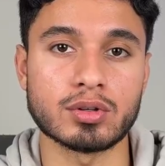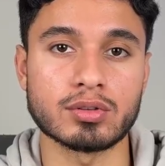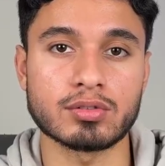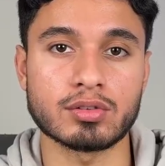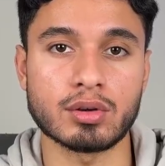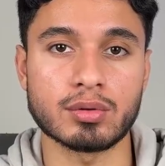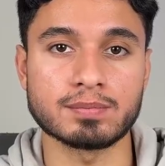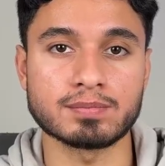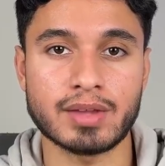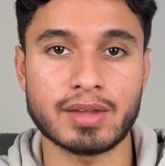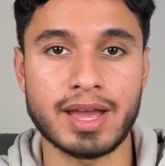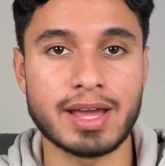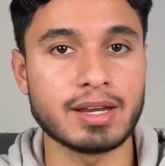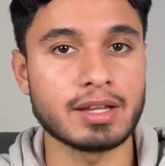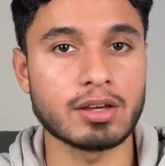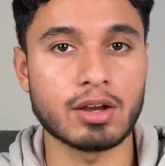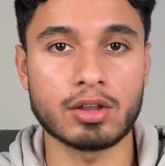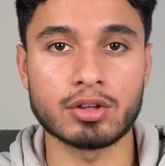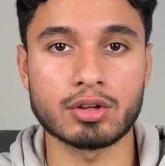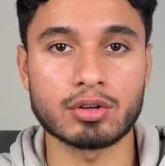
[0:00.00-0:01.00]
So any
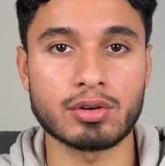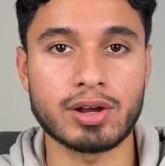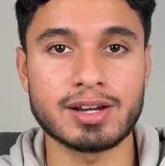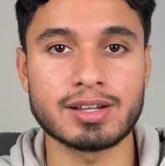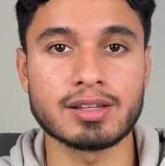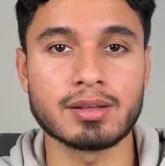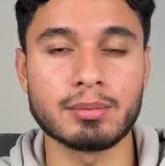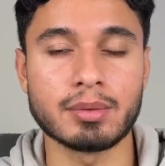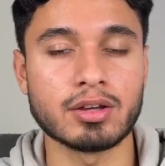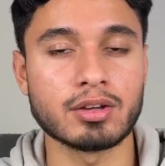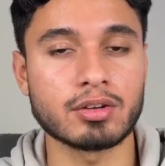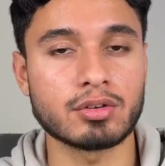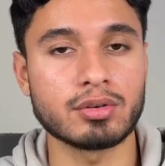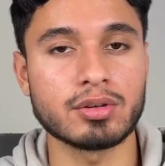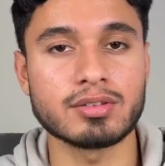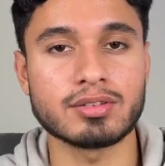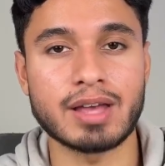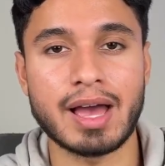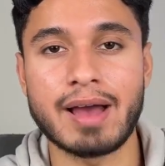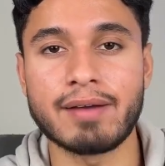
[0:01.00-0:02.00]
other credit limit
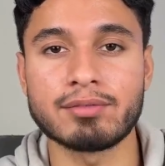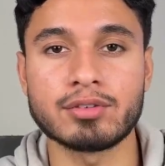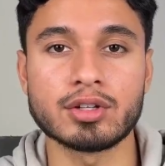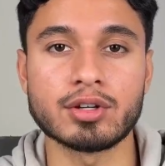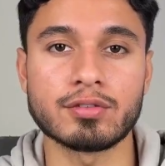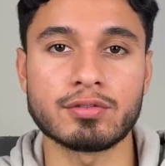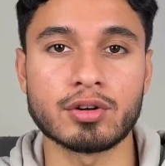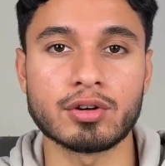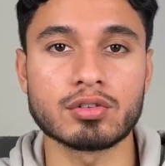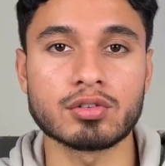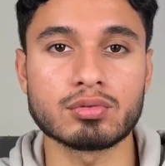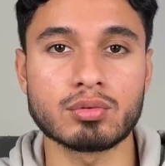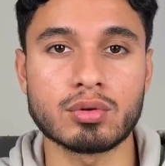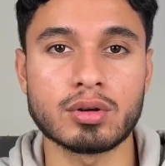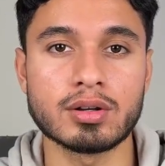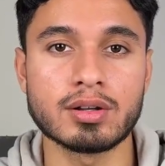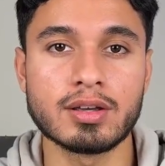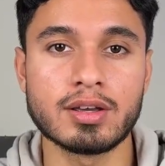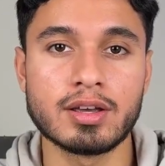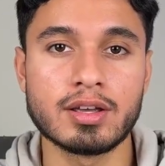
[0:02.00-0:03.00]
increase after your first
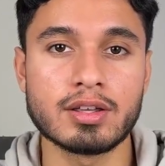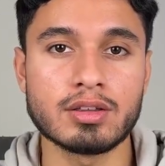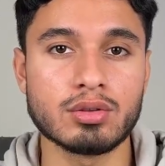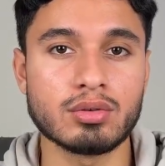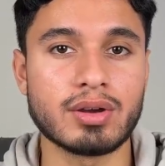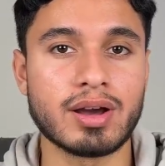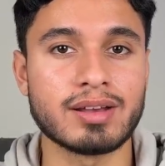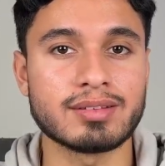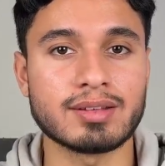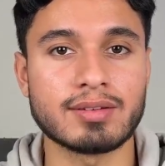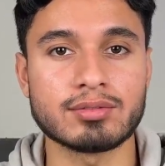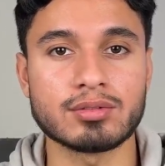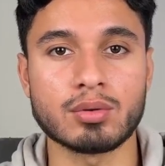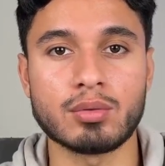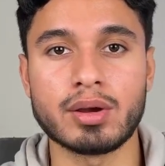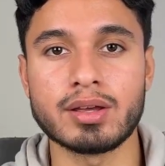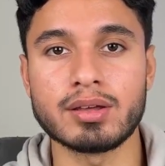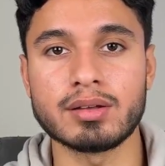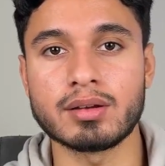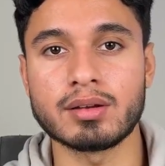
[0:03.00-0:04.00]
one, you guys have to
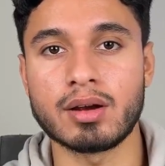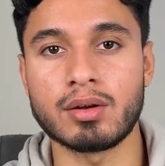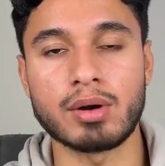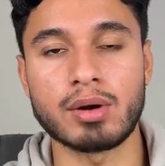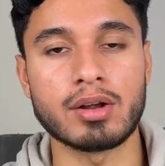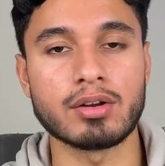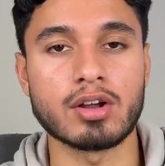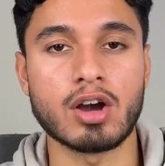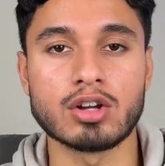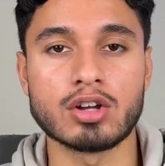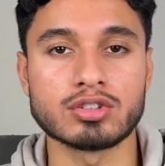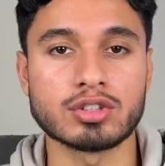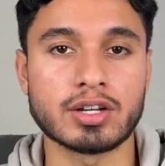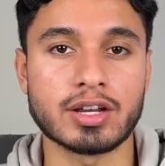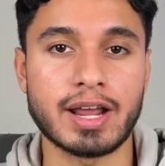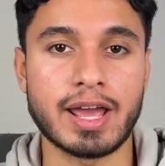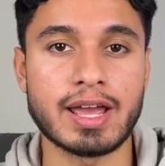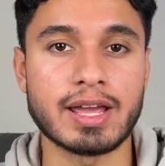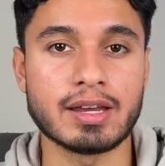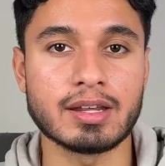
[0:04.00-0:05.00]
wait around
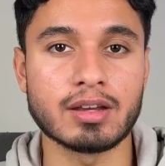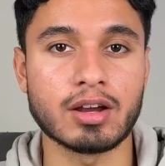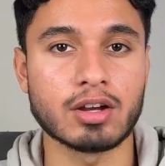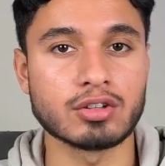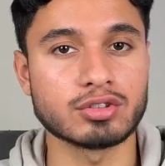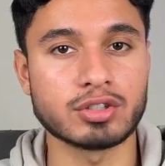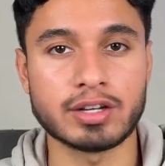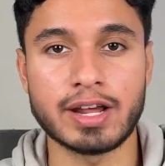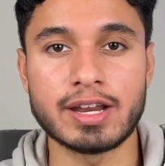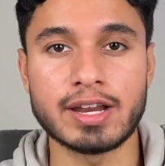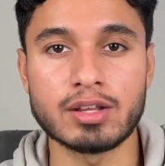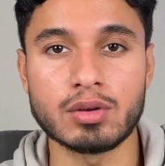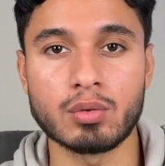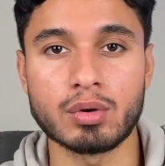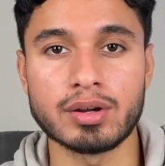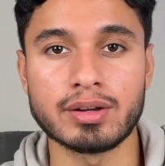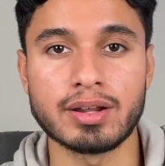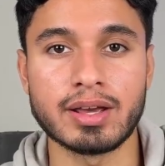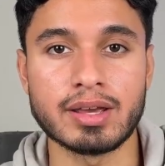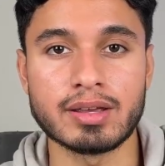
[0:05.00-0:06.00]
180,
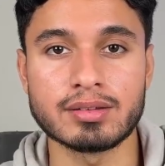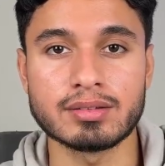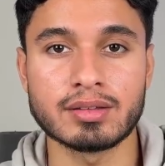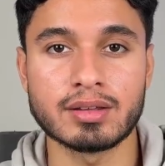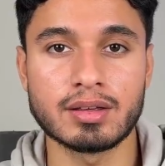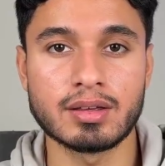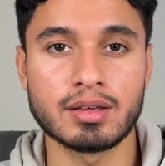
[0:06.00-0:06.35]
181 days,